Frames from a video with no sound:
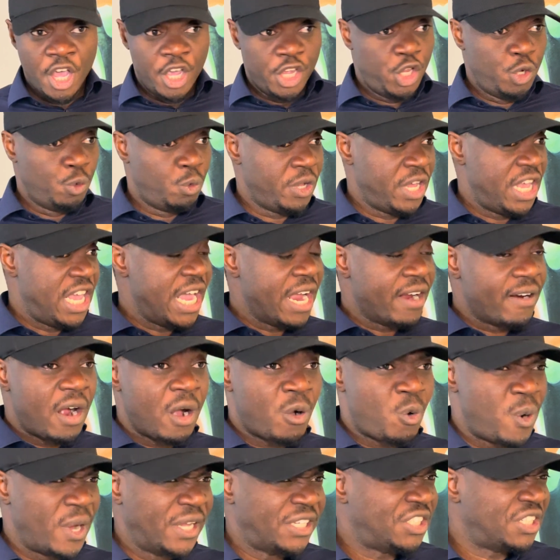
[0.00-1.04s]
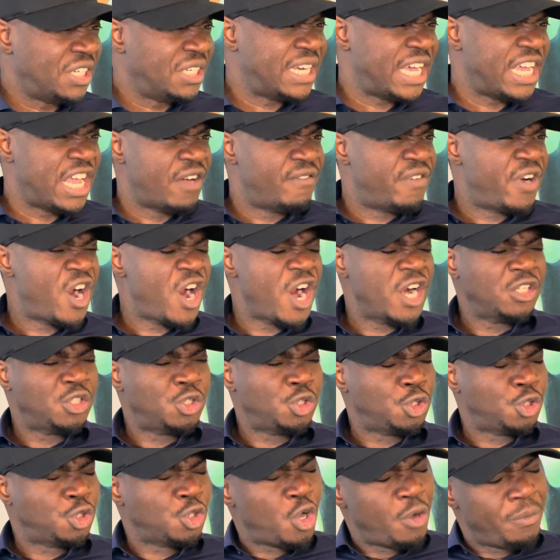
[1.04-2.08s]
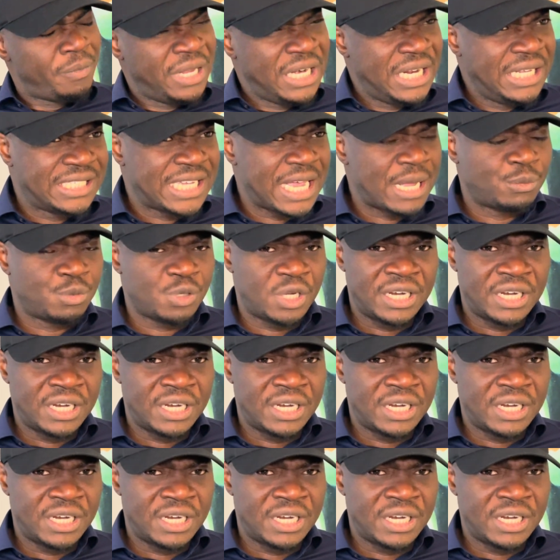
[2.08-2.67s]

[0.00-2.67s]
You will hear a question that you've heard so many times,